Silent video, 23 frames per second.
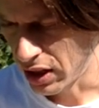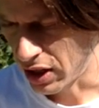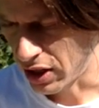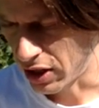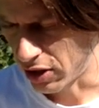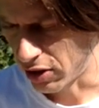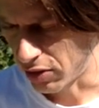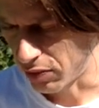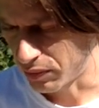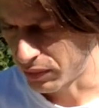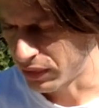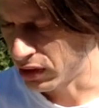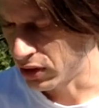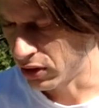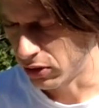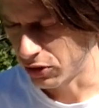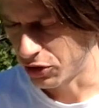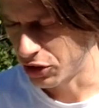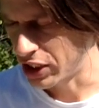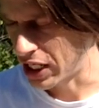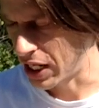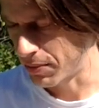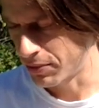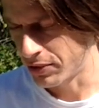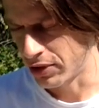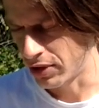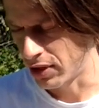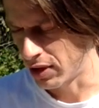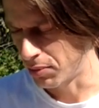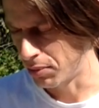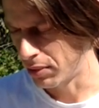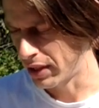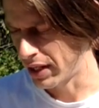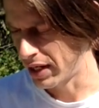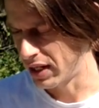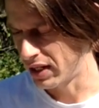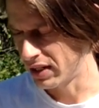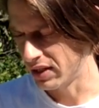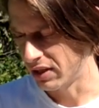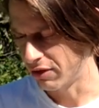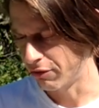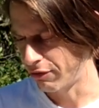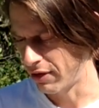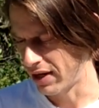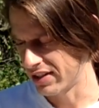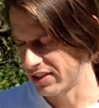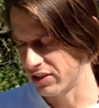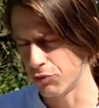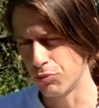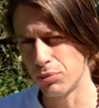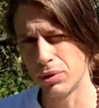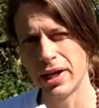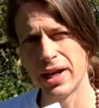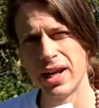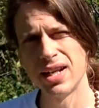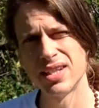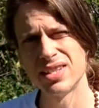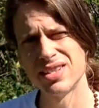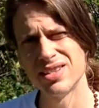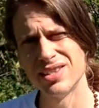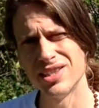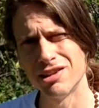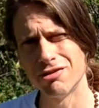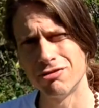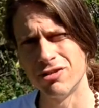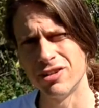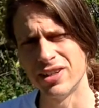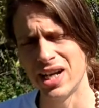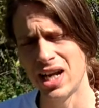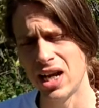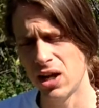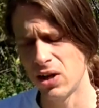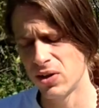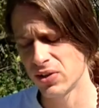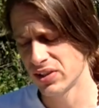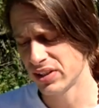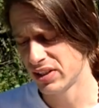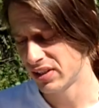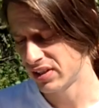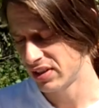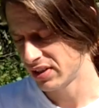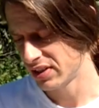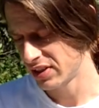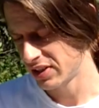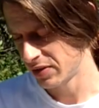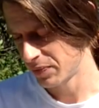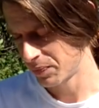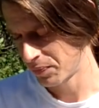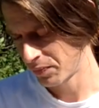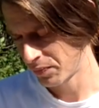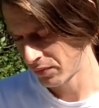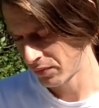Um, little chapter on planet effects of planets in different houses.